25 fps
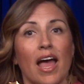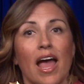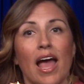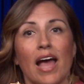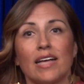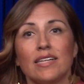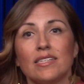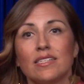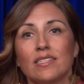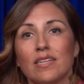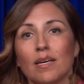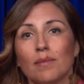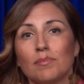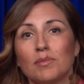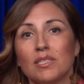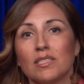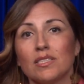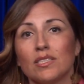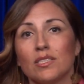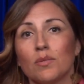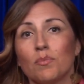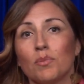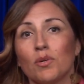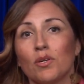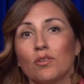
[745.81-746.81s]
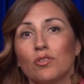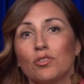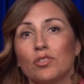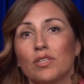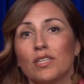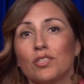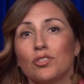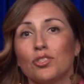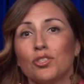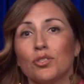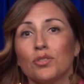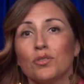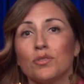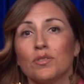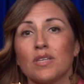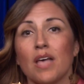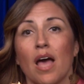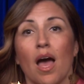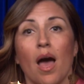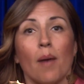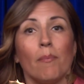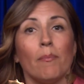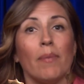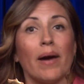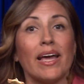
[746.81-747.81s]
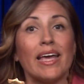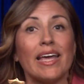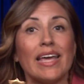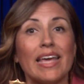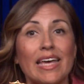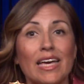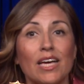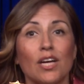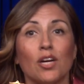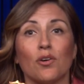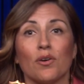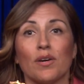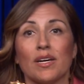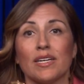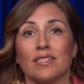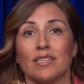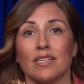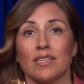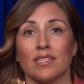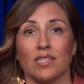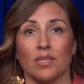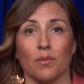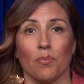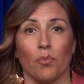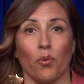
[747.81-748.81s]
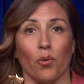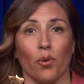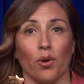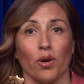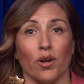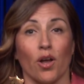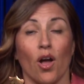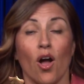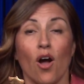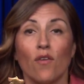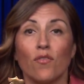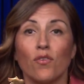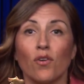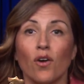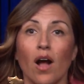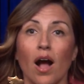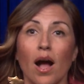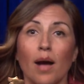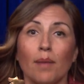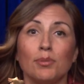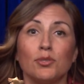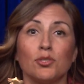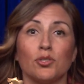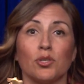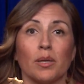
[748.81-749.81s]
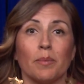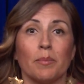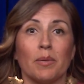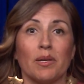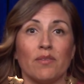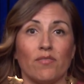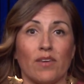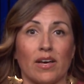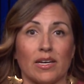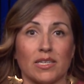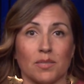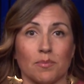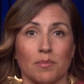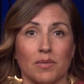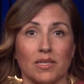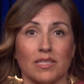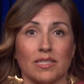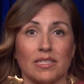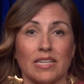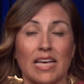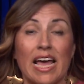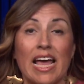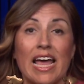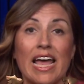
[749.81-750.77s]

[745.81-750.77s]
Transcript: and substance abuse issues by increasing support for upstream investments,